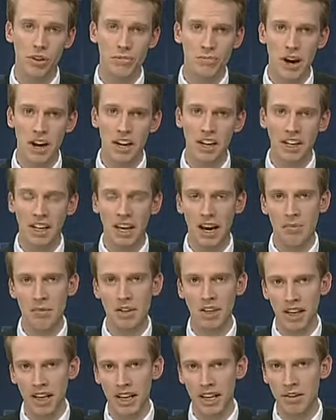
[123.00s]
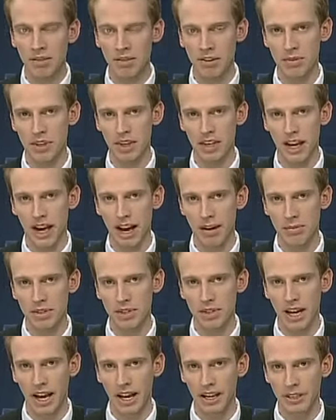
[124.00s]
that money coming in from the
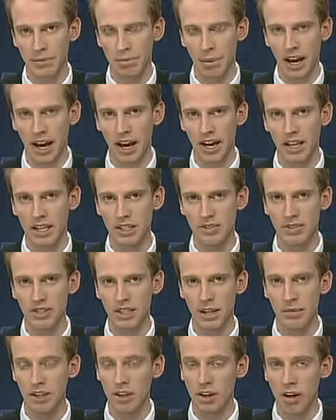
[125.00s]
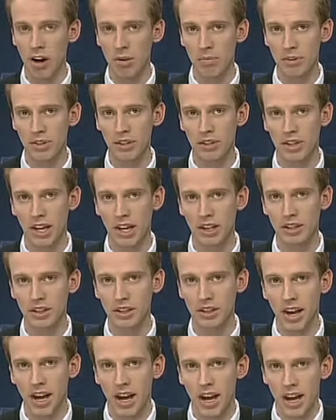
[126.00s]
carbon tax pays for some of the
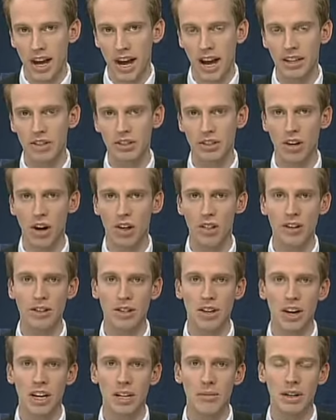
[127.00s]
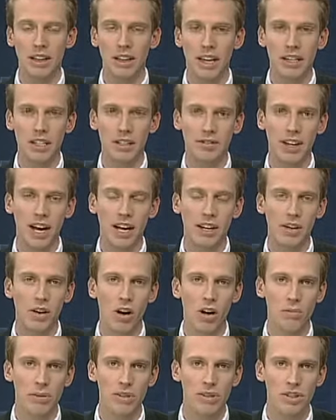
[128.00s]
compensation, and so there's going to be less of that
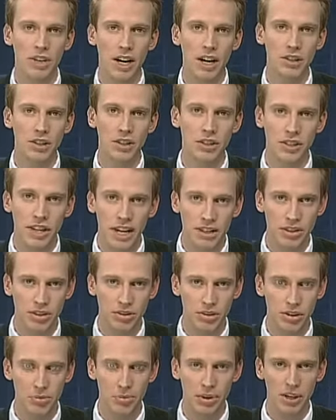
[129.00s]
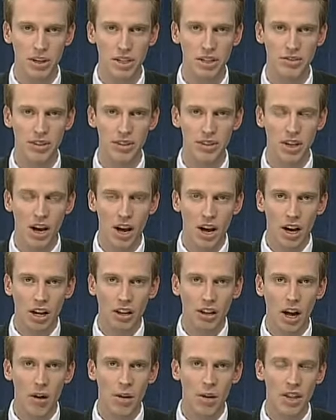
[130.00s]
compensation necessary because of this
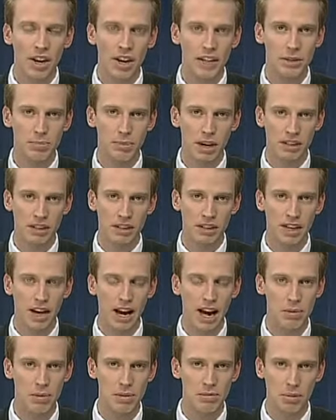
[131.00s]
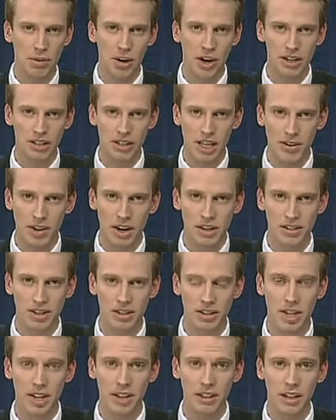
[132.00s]
lower than expected carbon price. Now, as I
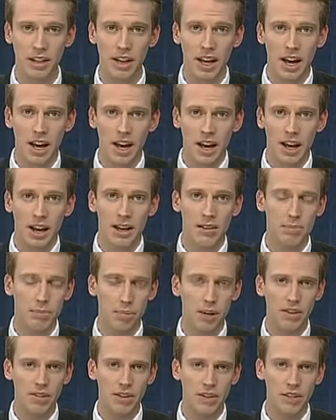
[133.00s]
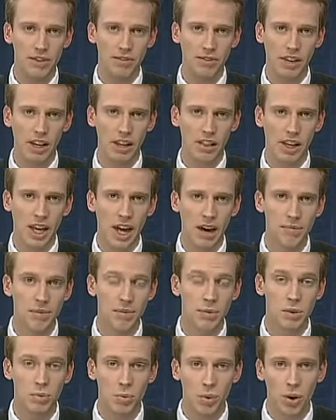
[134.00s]
said, the uh, previous figure the
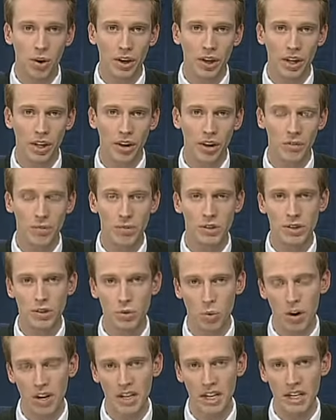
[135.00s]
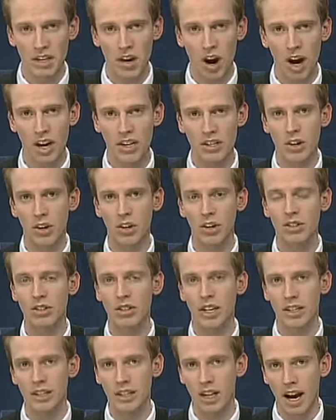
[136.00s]
government was working on was
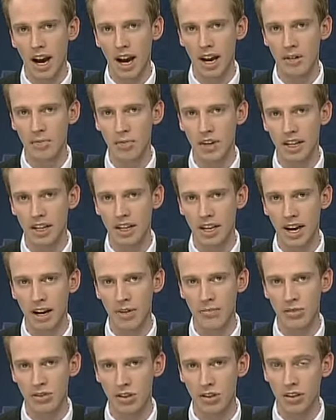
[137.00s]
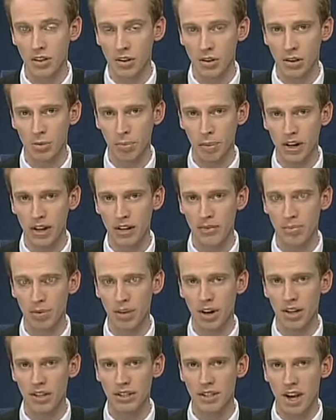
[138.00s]
$29 a tonne when it comes to the European
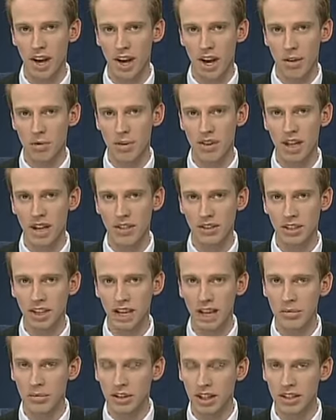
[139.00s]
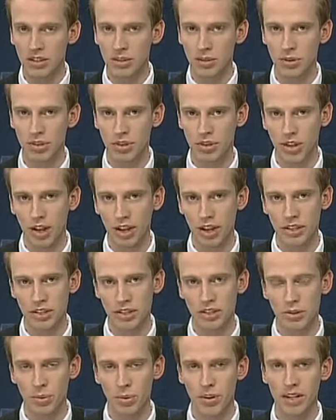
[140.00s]
price when that scheme links to Australia's
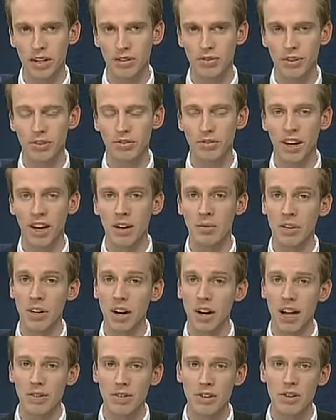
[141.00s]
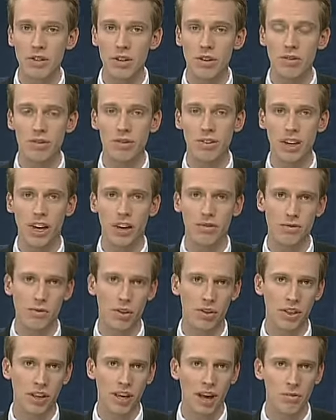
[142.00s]
in 2015. We don't have a new figure for
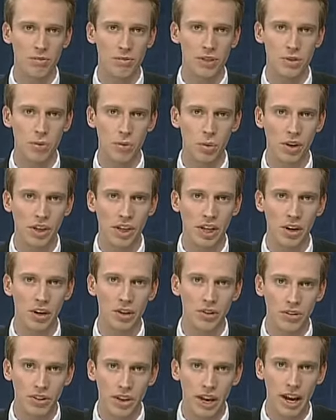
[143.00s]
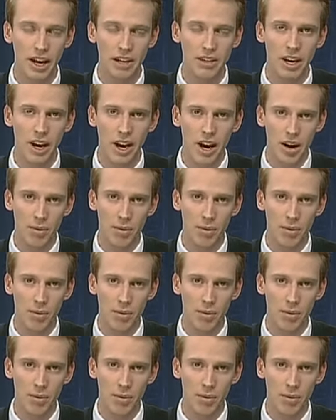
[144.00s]
what the government's working on yet.